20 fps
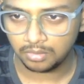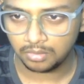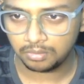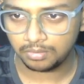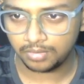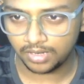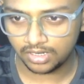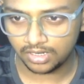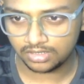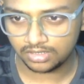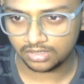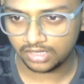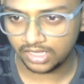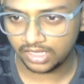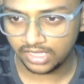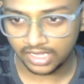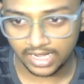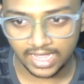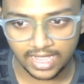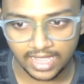But
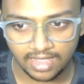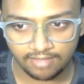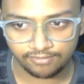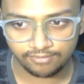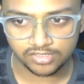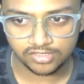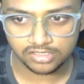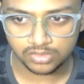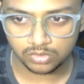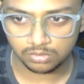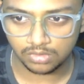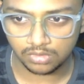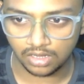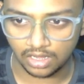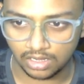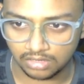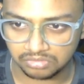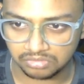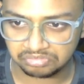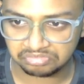here I have this
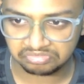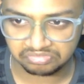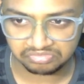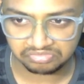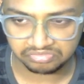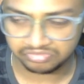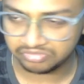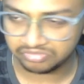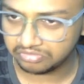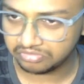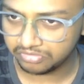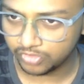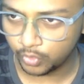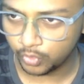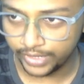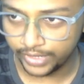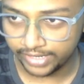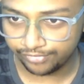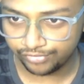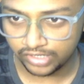
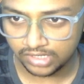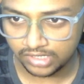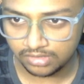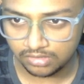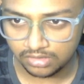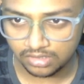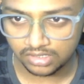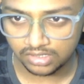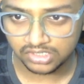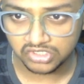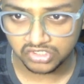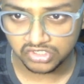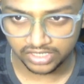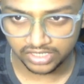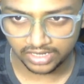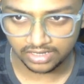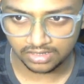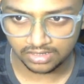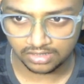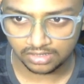queen f3
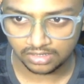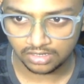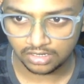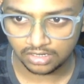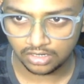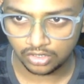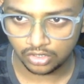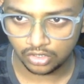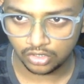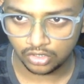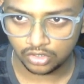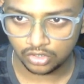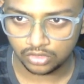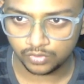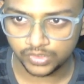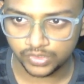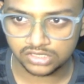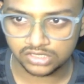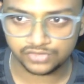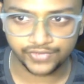check,
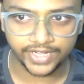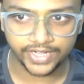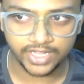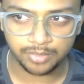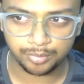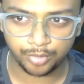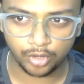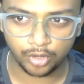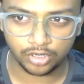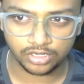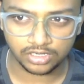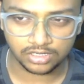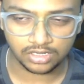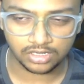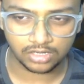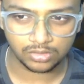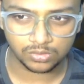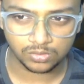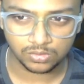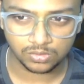which is very important
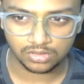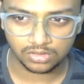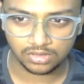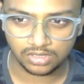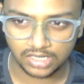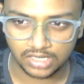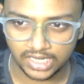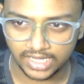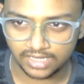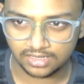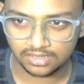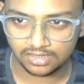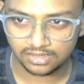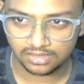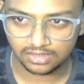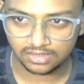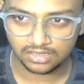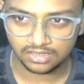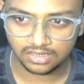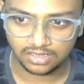now. Like
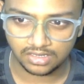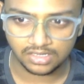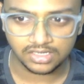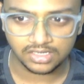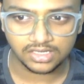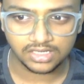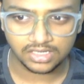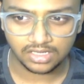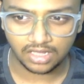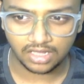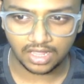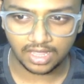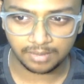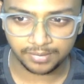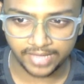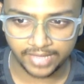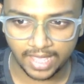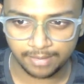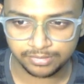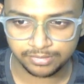I'm
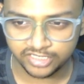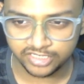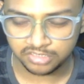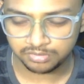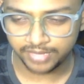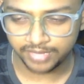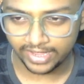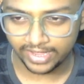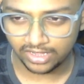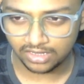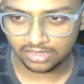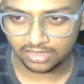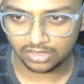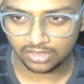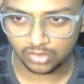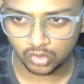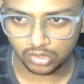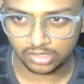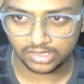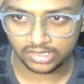capturing back
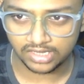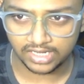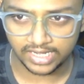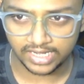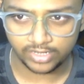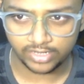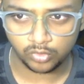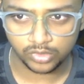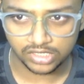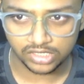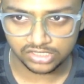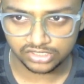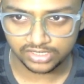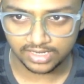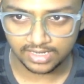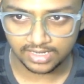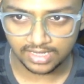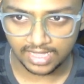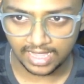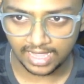the knight with a
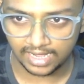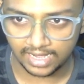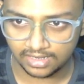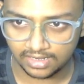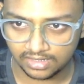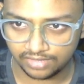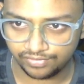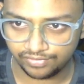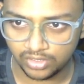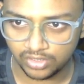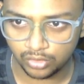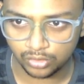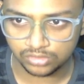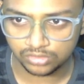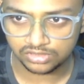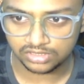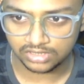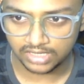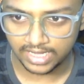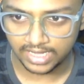check, and if he goes
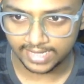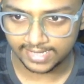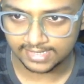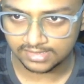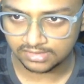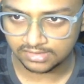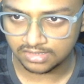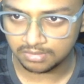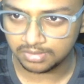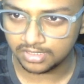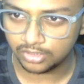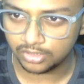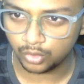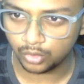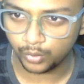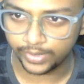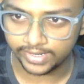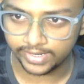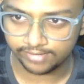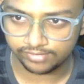here, I can just simply go
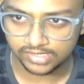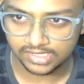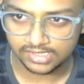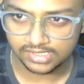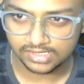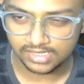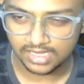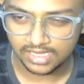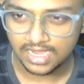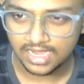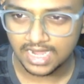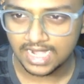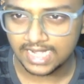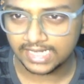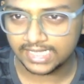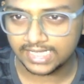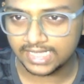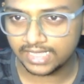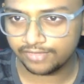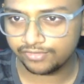queen f6,
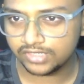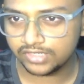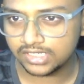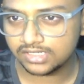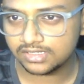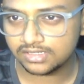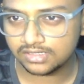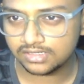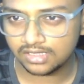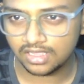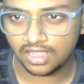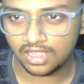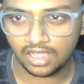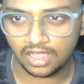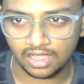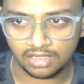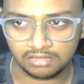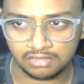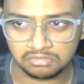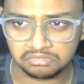king f6,
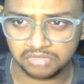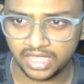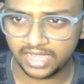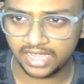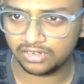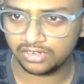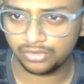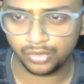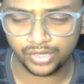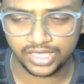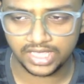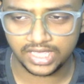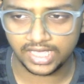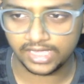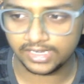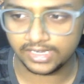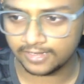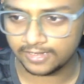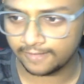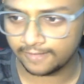and rook e8.